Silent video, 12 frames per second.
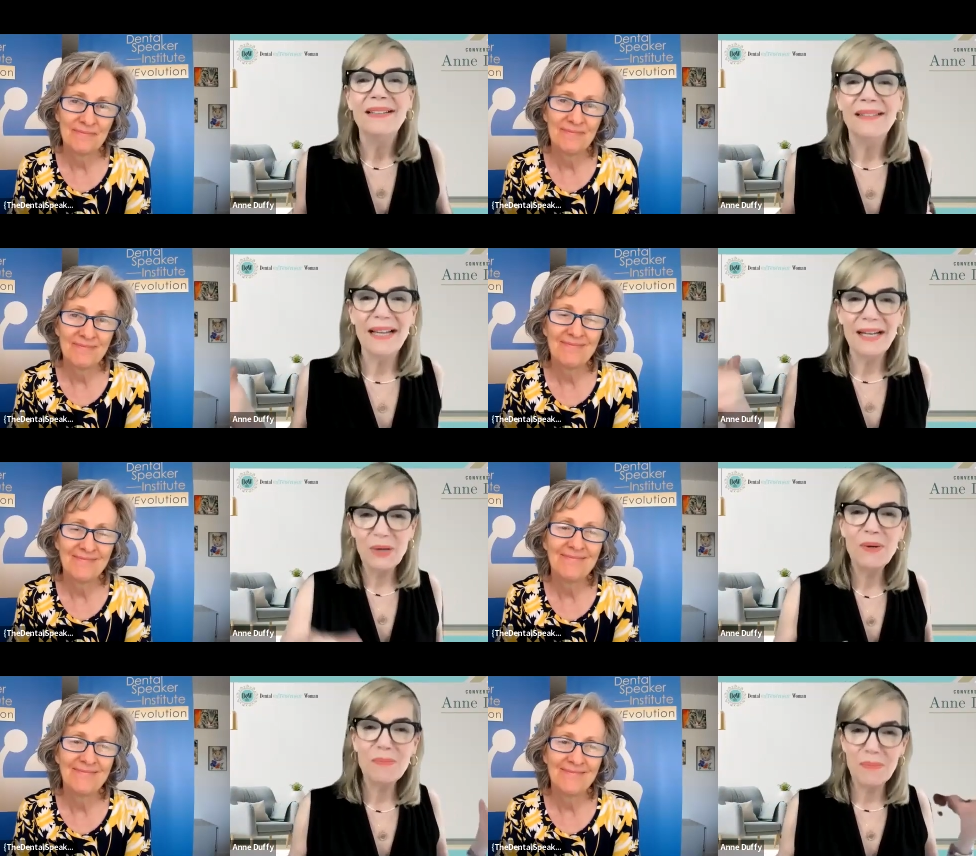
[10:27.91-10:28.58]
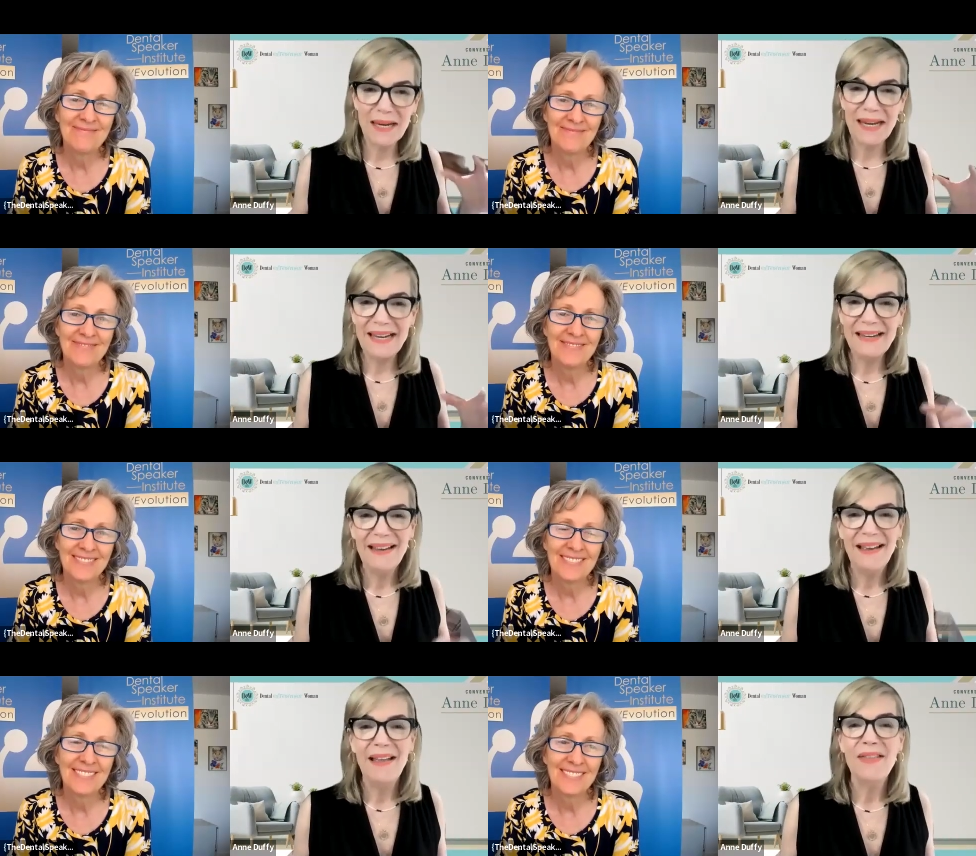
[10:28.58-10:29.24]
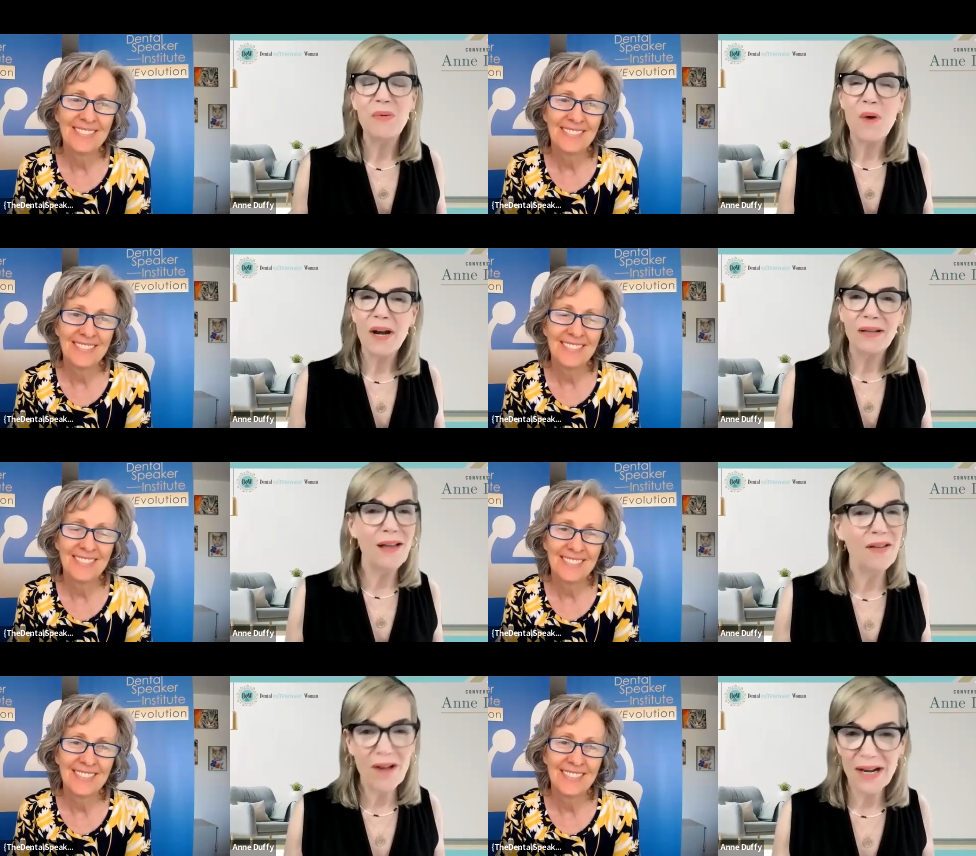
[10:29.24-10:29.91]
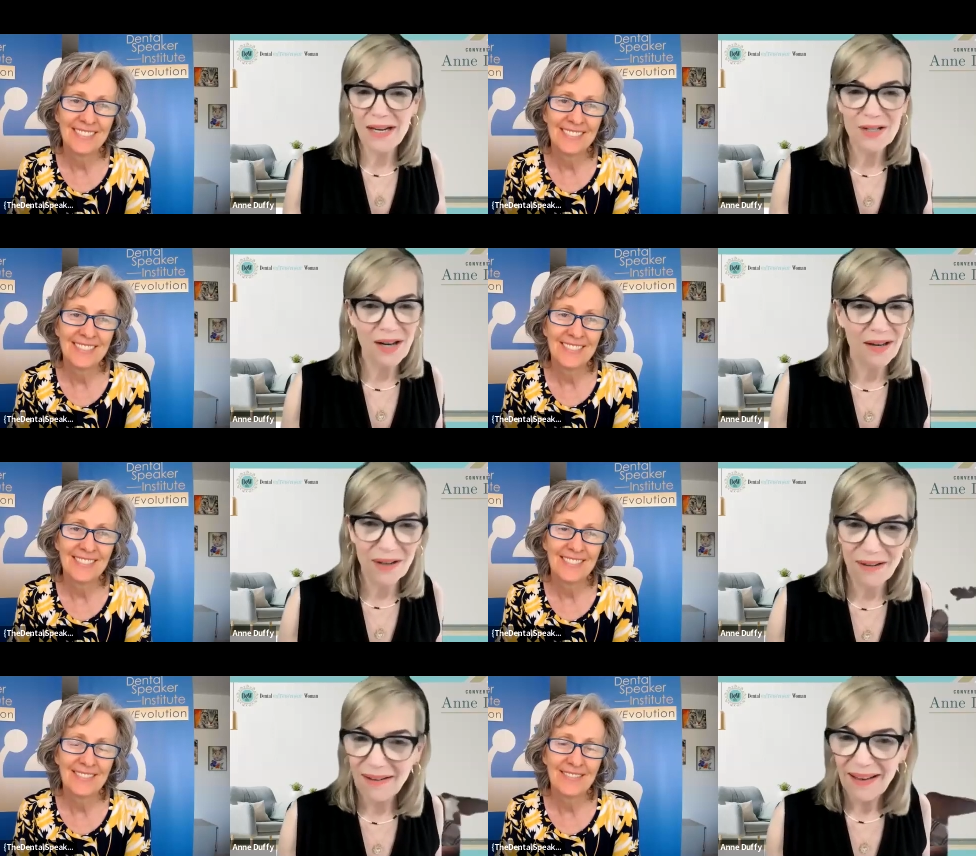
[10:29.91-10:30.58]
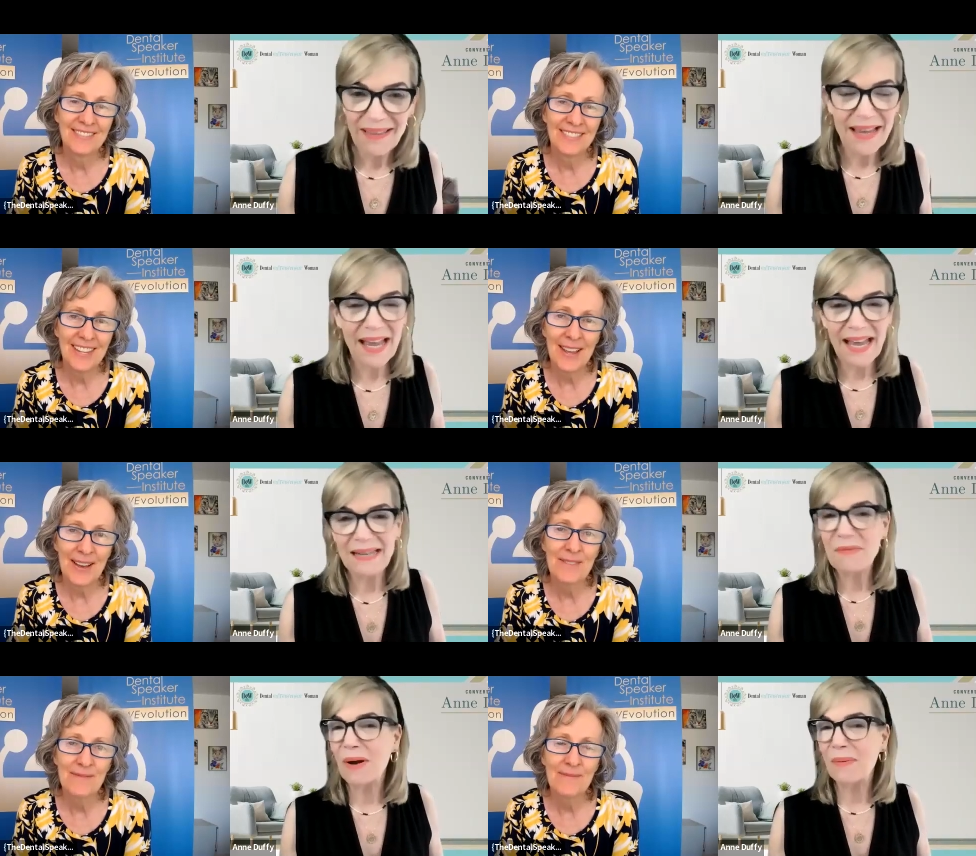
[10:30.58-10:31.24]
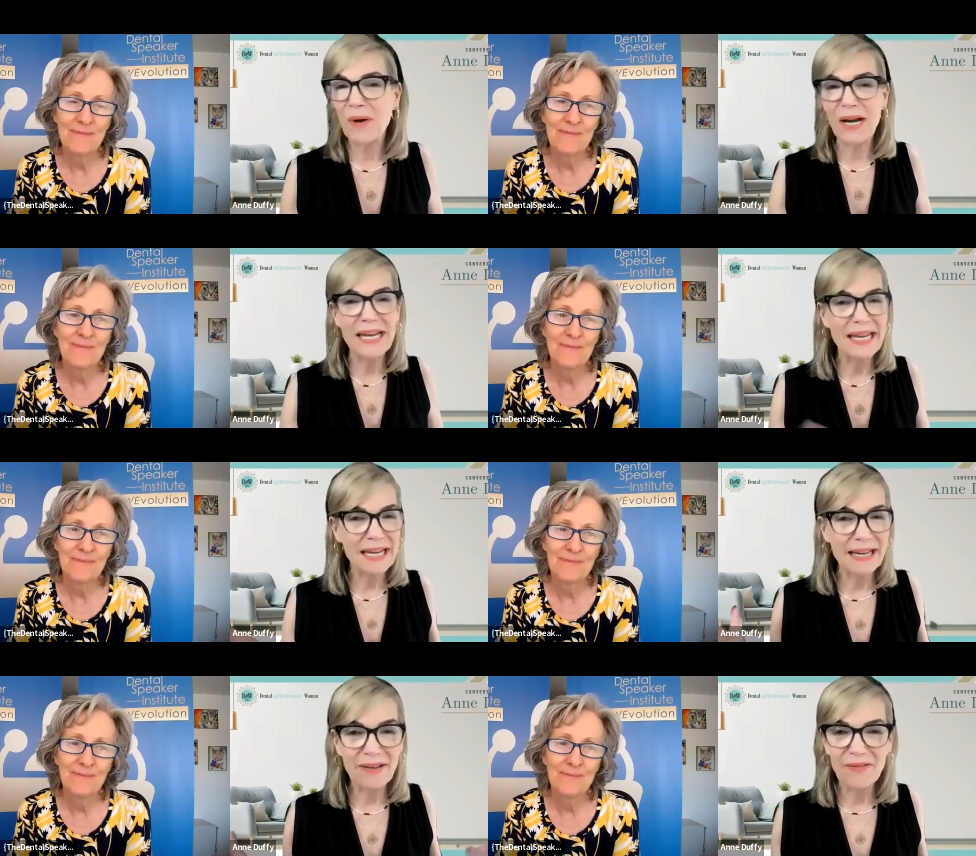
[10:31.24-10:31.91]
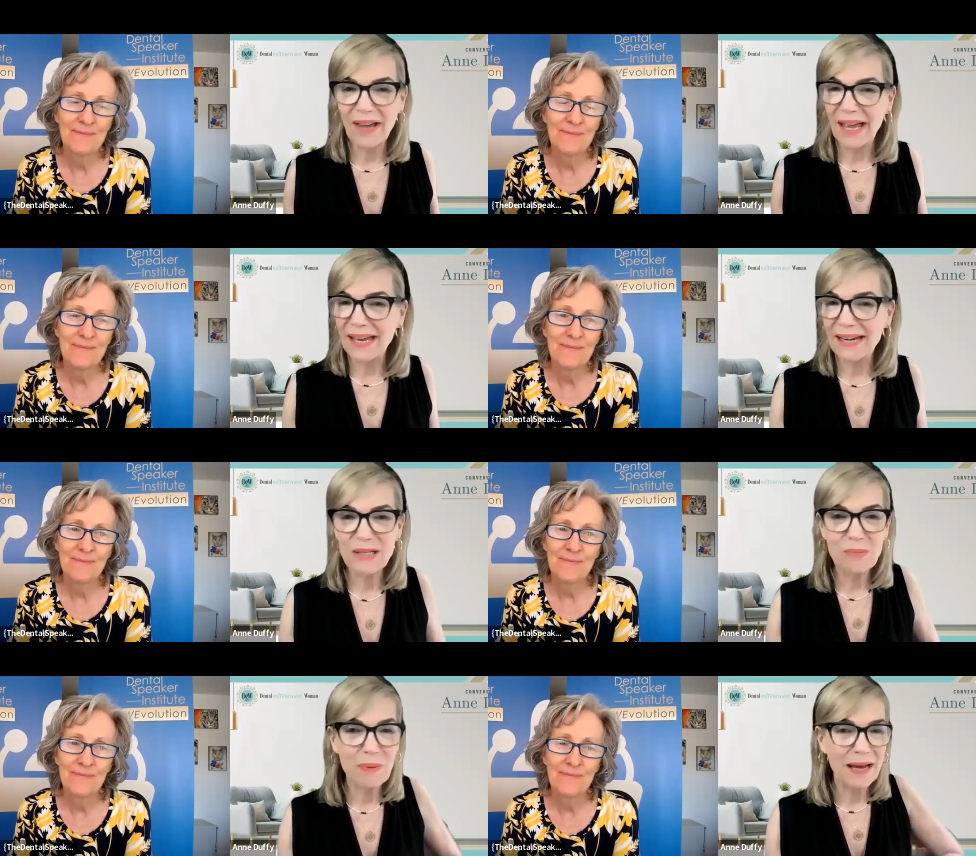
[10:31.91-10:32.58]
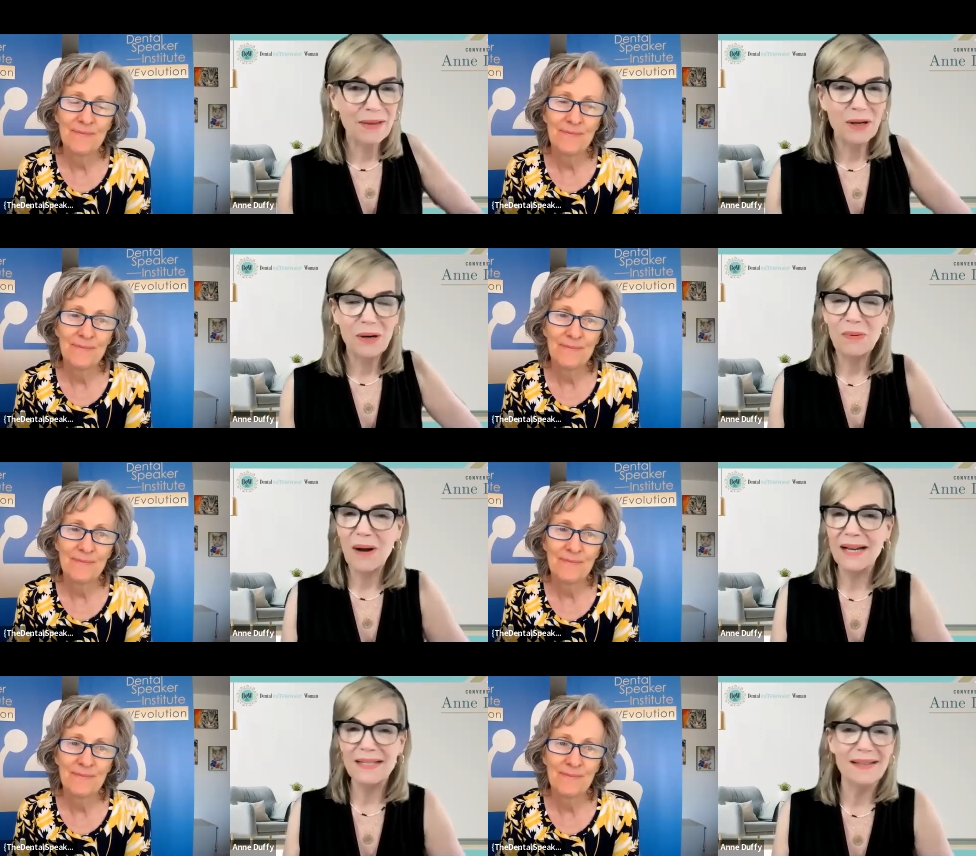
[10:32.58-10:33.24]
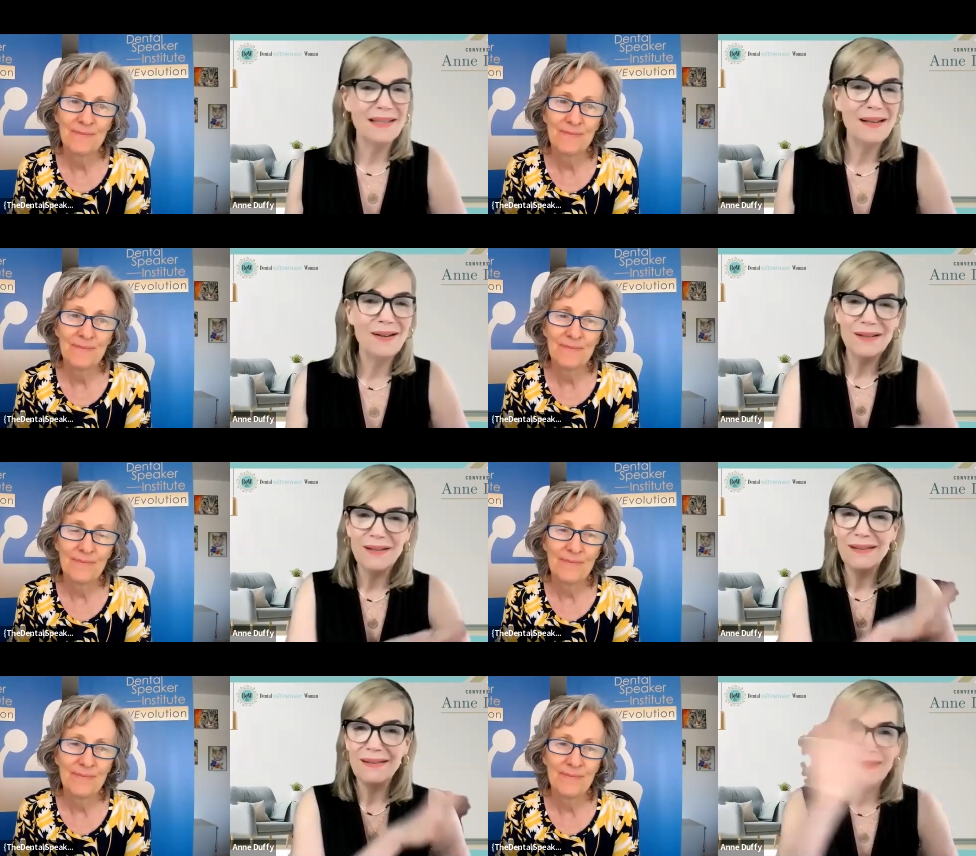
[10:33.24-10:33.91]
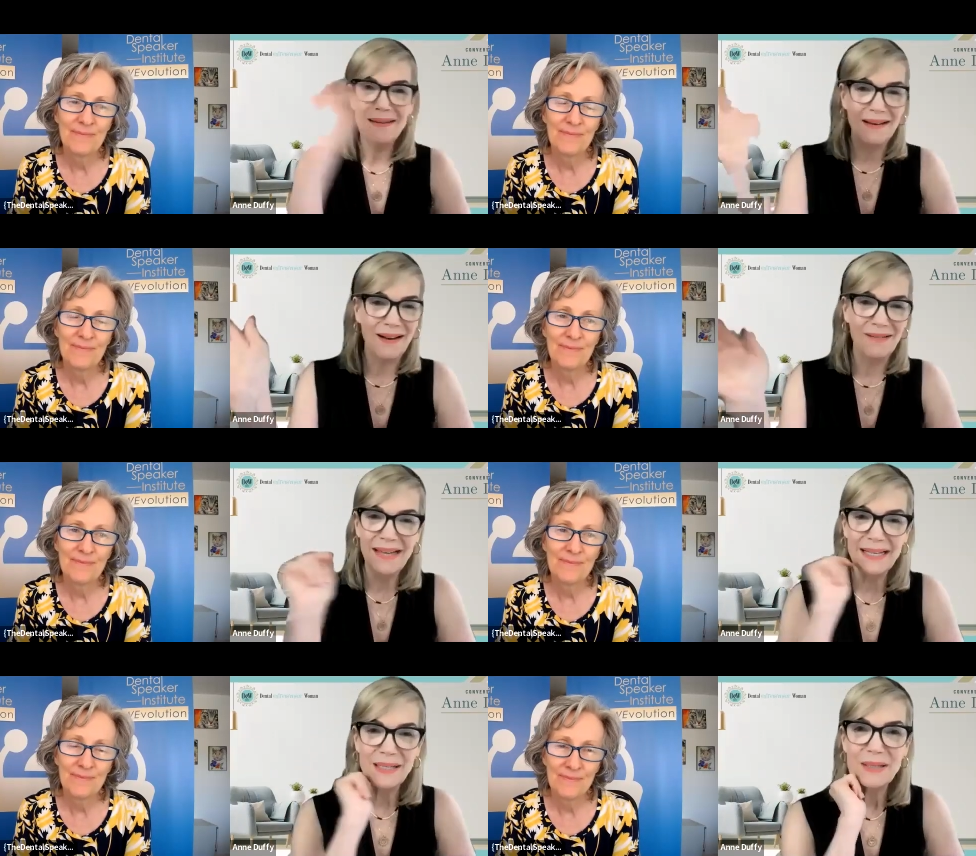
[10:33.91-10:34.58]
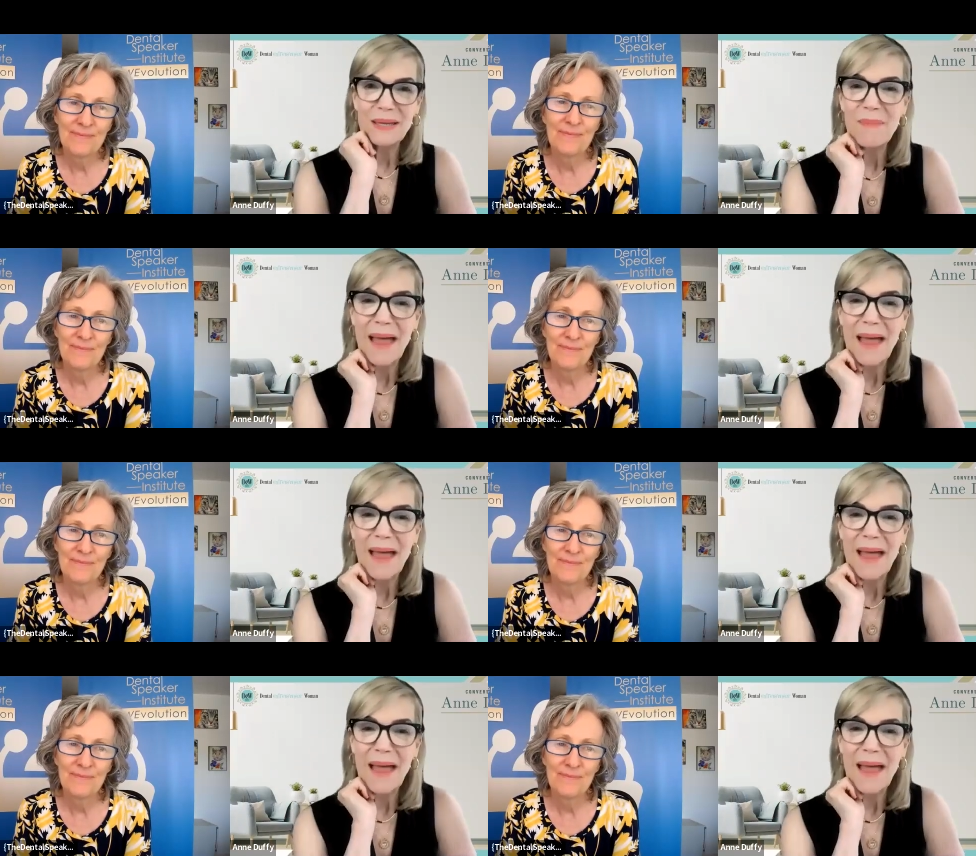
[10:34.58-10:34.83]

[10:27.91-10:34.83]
Speaker 1: like you and me that want to love on each other that and want to give and expand their horizons. There's, you know, that's the